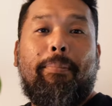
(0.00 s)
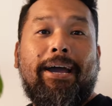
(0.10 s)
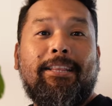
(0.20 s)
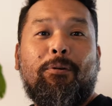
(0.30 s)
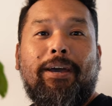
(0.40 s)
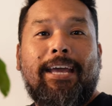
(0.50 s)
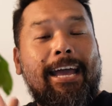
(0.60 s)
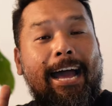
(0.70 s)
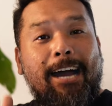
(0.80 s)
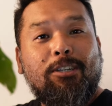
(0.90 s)
By the way,
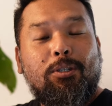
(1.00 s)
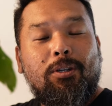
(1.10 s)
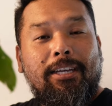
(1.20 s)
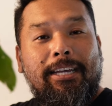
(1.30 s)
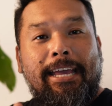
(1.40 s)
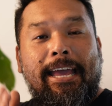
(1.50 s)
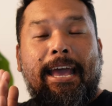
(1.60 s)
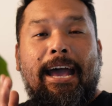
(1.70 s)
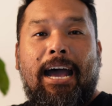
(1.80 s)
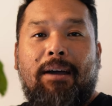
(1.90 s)
I actually
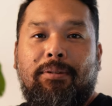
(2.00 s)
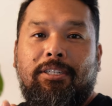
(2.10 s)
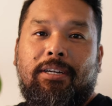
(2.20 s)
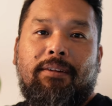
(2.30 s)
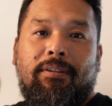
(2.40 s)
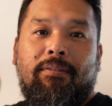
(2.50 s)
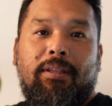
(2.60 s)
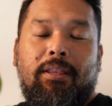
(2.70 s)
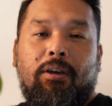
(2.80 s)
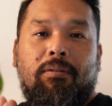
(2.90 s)
have a travel
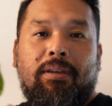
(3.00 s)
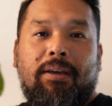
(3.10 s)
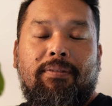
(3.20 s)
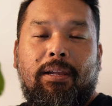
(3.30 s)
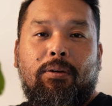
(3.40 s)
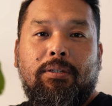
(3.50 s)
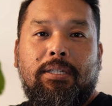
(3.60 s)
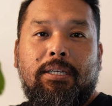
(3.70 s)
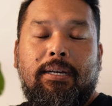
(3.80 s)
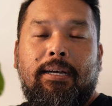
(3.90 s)
video of
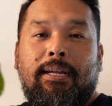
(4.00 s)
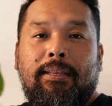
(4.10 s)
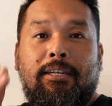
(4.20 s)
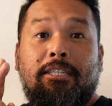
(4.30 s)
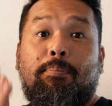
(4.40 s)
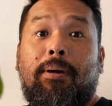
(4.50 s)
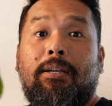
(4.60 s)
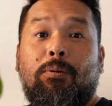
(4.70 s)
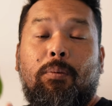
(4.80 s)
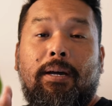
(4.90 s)
Kefalonia. There's
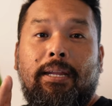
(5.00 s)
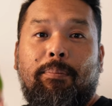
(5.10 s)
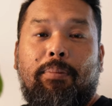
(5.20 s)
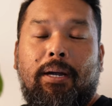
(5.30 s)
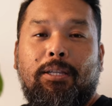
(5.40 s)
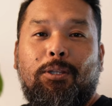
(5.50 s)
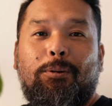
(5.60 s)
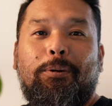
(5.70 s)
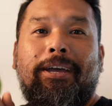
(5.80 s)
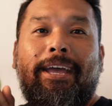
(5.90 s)
part 1 and part
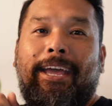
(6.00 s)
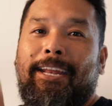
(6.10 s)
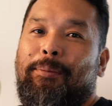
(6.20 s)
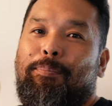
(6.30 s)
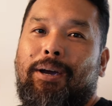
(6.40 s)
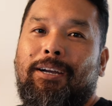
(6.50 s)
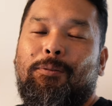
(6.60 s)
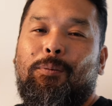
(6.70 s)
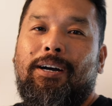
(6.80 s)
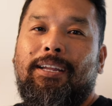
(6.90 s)
2, and in
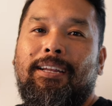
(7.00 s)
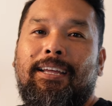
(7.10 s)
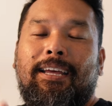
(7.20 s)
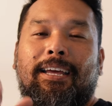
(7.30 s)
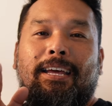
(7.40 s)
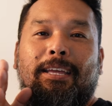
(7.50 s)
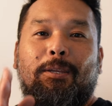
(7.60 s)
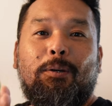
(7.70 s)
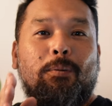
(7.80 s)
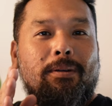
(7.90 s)
part 1,
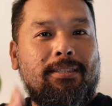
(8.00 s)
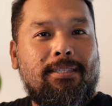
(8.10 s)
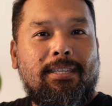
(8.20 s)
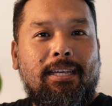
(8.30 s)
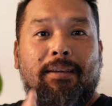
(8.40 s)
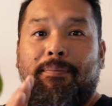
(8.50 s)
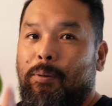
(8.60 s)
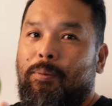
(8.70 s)
you will see, if you